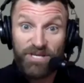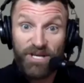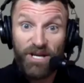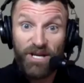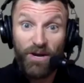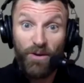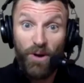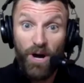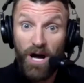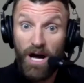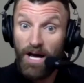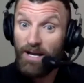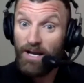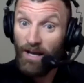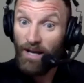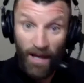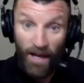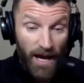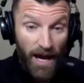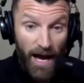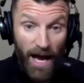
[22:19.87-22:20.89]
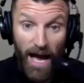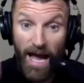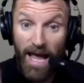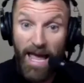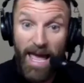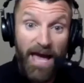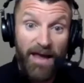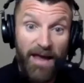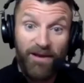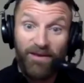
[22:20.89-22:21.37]
to go on, I
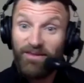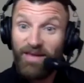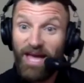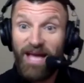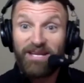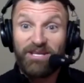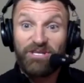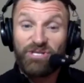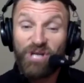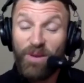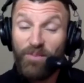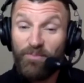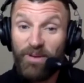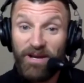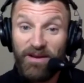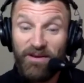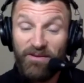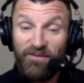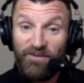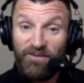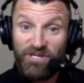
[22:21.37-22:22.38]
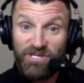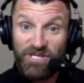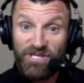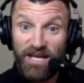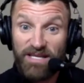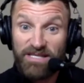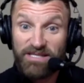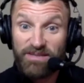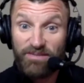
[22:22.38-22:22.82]
had to jump in and officiate some